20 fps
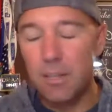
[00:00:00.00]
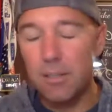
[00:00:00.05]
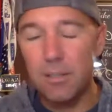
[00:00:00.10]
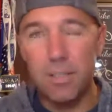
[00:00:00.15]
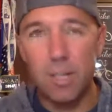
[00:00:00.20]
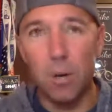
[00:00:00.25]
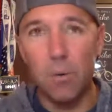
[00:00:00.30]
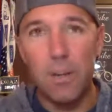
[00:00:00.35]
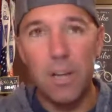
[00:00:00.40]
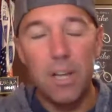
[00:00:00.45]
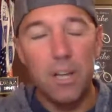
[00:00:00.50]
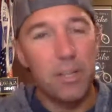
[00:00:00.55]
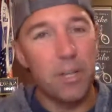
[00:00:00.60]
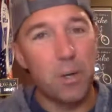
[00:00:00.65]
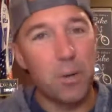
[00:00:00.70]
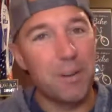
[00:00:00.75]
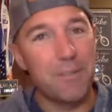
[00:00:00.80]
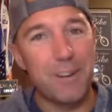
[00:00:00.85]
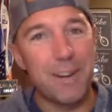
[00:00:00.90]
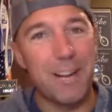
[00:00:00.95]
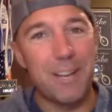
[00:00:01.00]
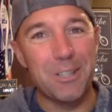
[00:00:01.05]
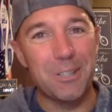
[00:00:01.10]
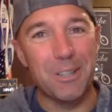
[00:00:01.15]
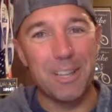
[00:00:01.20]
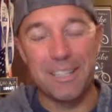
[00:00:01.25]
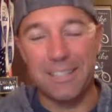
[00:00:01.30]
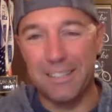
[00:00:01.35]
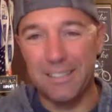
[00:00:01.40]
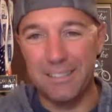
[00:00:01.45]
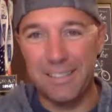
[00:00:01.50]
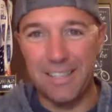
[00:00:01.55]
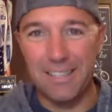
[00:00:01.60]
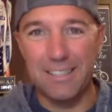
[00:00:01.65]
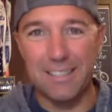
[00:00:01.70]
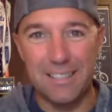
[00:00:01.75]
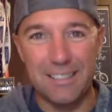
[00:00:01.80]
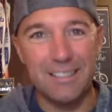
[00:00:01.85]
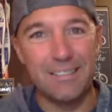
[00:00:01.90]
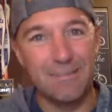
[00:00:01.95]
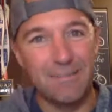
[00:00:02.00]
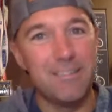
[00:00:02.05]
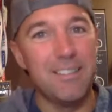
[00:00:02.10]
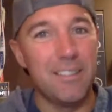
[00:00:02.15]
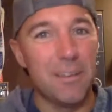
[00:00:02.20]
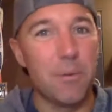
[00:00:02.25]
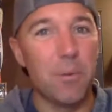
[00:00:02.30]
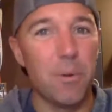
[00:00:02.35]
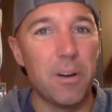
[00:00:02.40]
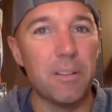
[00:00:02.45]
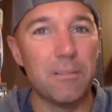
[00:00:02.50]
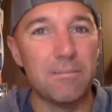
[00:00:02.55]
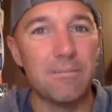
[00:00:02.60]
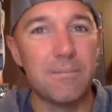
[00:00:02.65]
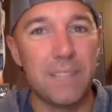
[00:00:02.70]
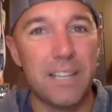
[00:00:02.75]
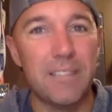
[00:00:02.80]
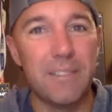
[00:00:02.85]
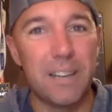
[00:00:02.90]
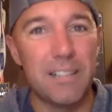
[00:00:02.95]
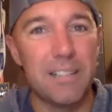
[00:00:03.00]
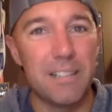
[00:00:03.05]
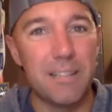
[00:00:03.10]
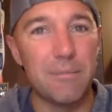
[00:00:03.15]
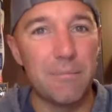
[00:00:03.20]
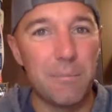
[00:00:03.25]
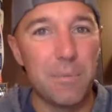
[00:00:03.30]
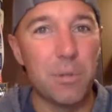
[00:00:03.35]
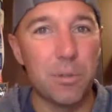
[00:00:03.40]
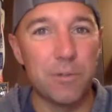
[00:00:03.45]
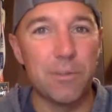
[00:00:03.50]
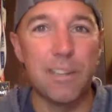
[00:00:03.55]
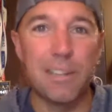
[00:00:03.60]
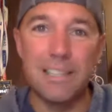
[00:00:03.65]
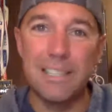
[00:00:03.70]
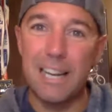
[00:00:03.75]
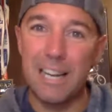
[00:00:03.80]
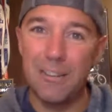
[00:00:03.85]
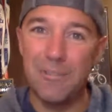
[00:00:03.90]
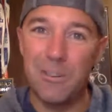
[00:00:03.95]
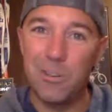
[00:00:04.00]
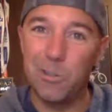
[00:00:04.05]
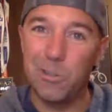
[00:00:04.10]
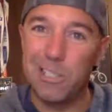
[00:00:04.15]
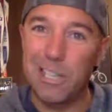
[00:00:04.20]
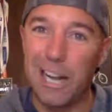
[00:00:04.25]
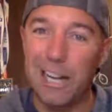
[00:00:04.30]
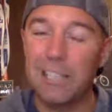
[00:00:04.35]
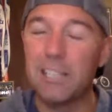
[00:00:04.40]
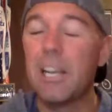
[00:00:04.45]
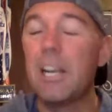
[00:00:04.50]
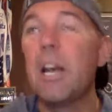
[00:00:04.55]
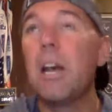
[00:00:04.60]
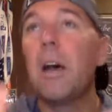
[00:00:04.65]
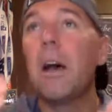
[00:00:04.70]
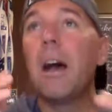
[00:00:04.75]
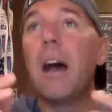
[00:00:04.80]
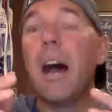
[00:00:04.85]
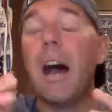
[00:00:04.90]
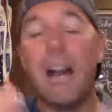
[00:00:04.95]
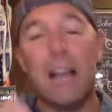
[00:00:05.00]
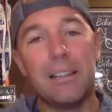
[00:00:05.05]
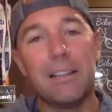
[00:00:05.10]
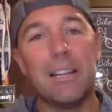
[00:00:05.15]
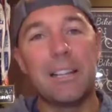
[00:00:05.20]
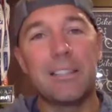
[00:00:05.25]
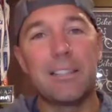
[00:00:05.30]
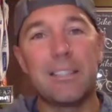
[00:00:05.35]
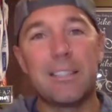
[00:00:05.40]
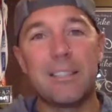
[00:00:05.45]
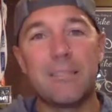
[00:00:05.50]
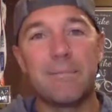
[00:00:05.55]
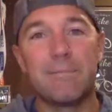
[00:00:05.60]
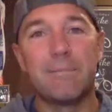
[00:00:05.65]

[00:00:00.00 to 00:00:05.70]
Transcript: So your quick financial lesson is, number one, invest in mutual funds, not individual stocks, unless